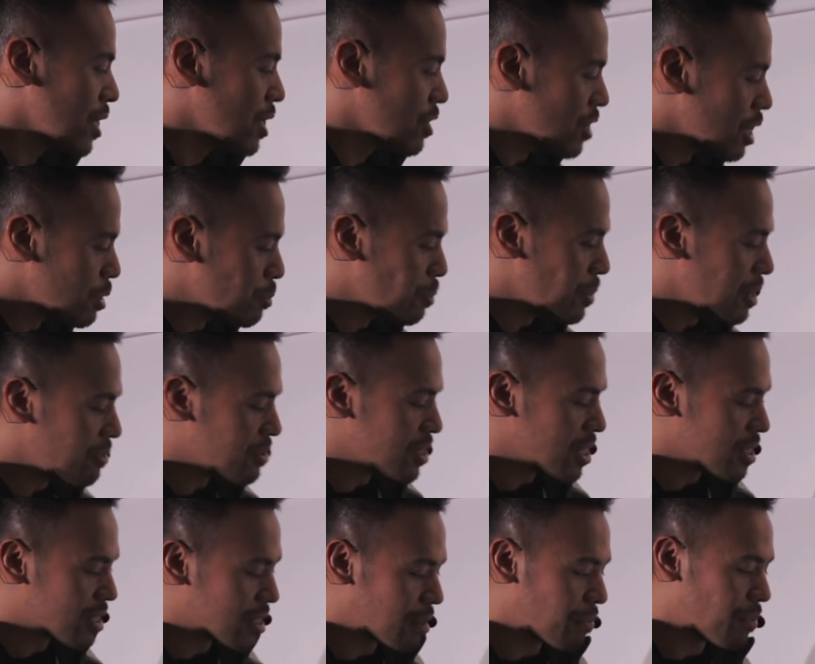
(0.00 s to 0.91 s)
So that's belief
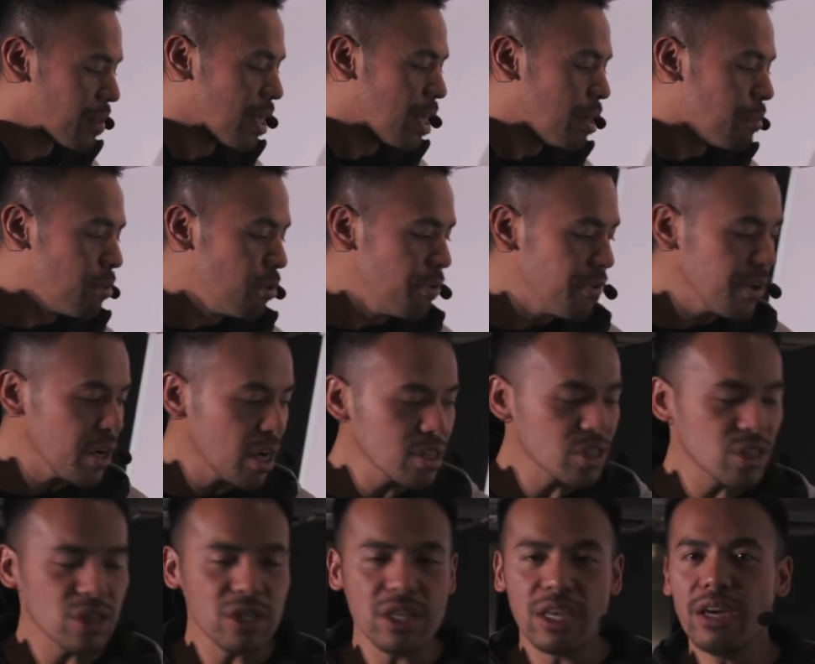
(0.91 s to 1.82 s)
system. Moving
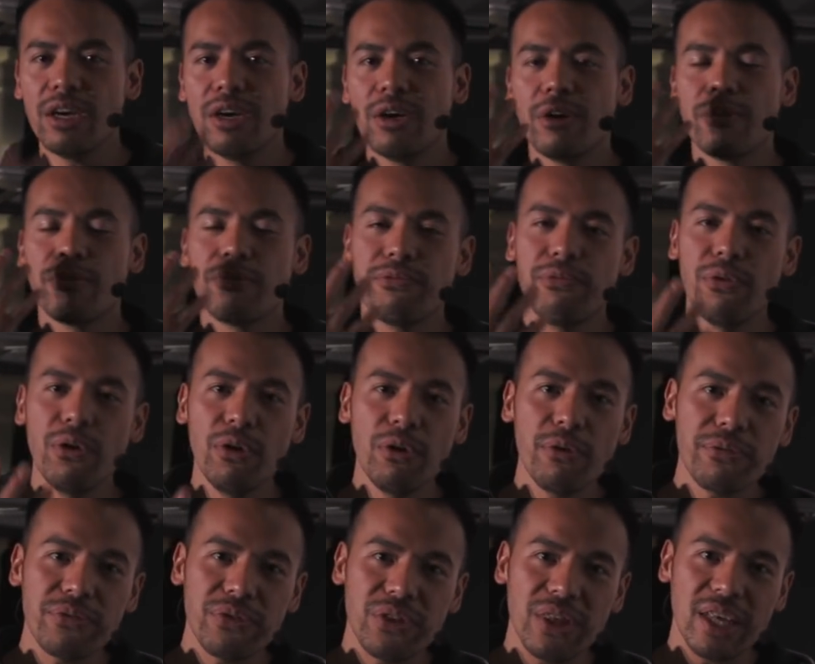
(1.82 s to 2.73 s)
on to the
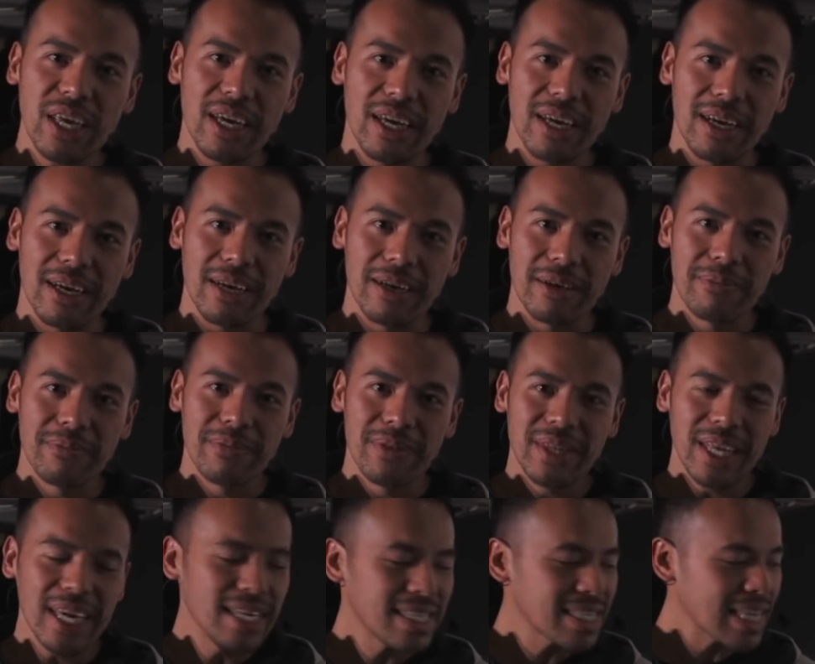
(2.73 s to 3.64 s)
fourth
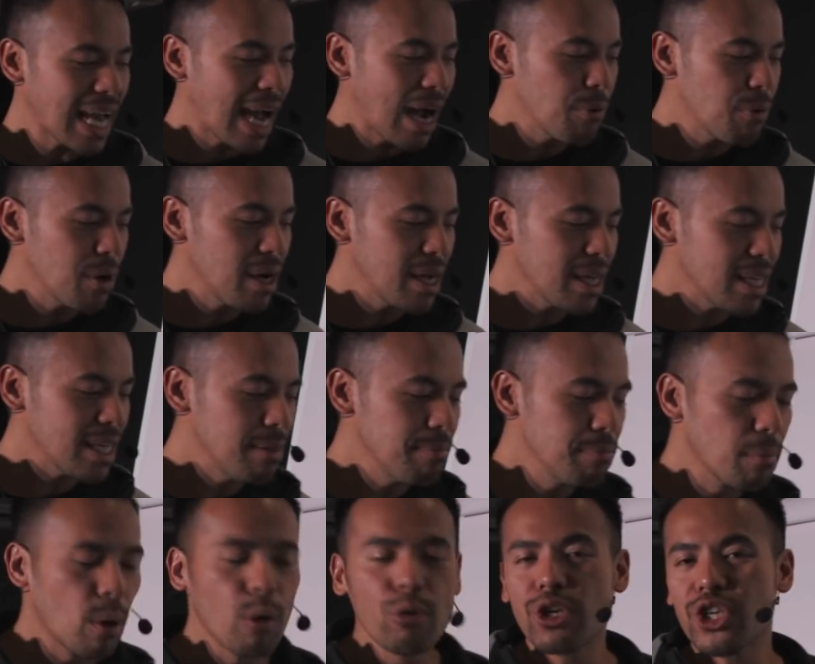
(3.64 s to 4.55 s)
thing is our
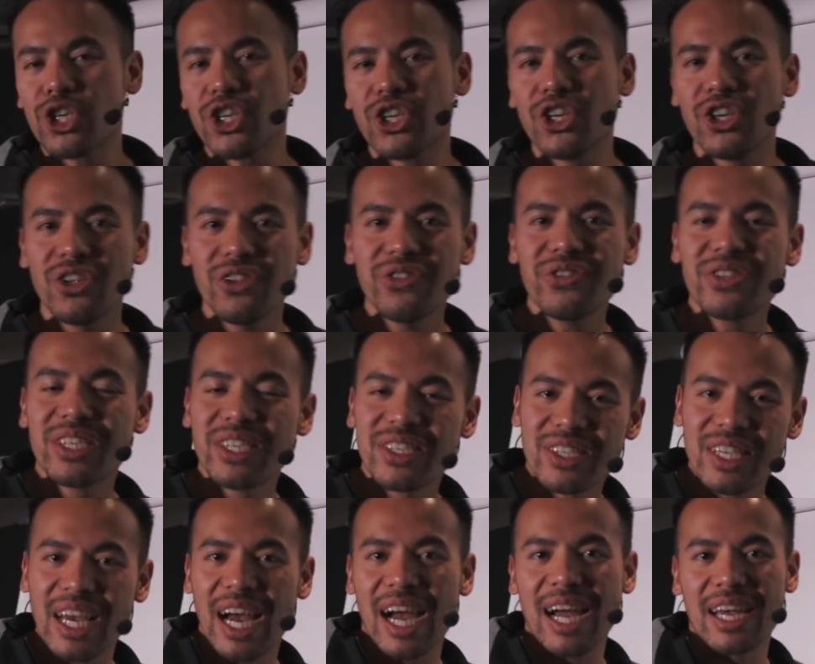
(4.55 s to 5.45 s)
emotional
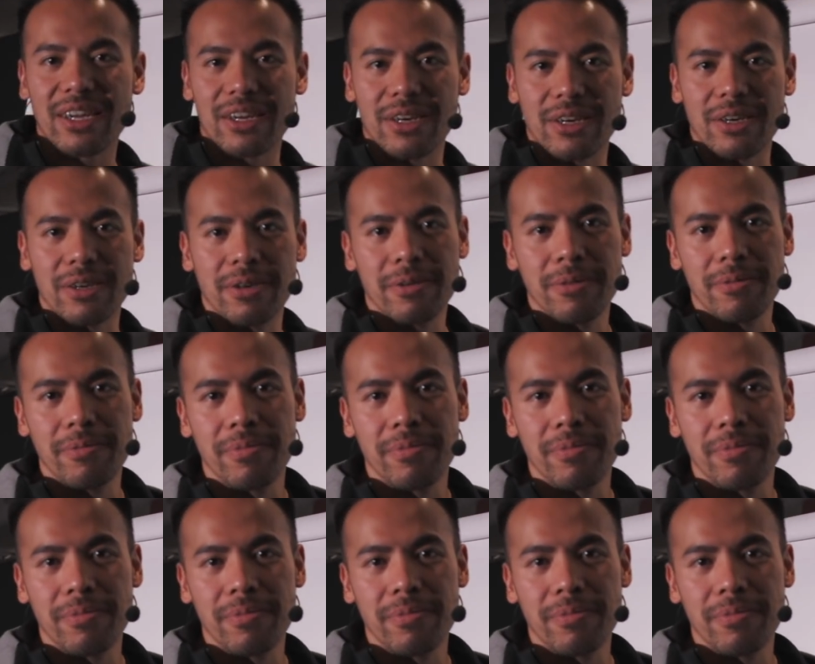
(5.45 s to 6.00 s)
desire.